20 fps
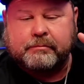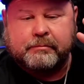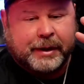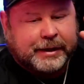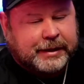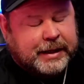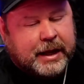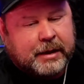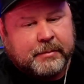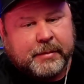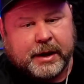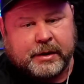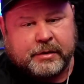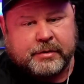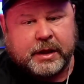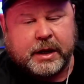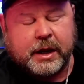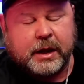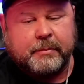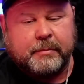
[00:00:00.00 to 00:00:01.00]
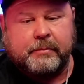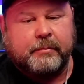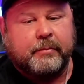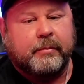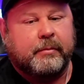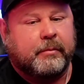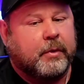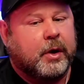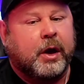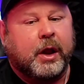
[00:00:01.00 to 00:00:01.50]
my Dadman setup,
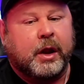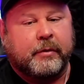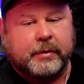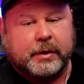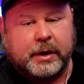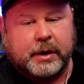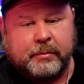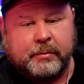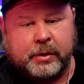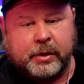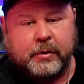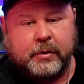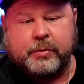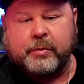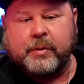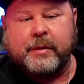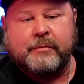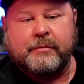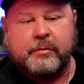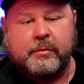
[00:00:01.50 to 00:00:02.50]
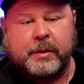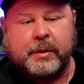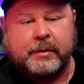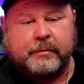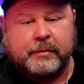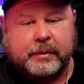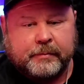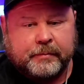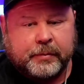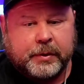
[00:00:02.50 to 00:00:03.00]
all of it. I'm going to go through every bit
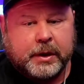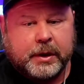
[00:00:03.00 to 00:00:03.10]
of it.